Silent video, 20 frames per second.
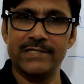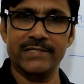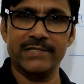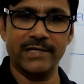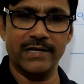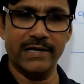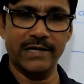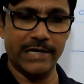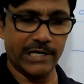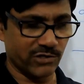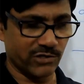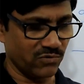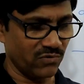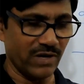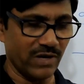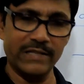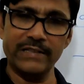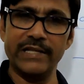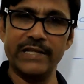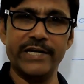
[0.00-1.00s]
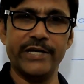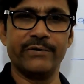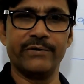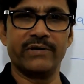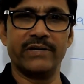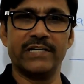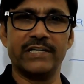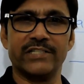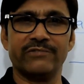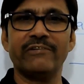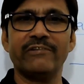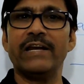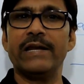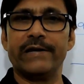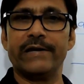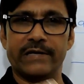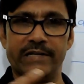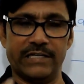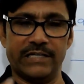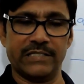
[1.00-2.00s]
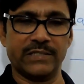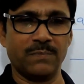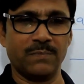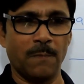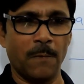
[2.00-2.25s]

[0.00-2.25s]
shell electron and the nucleus will increase,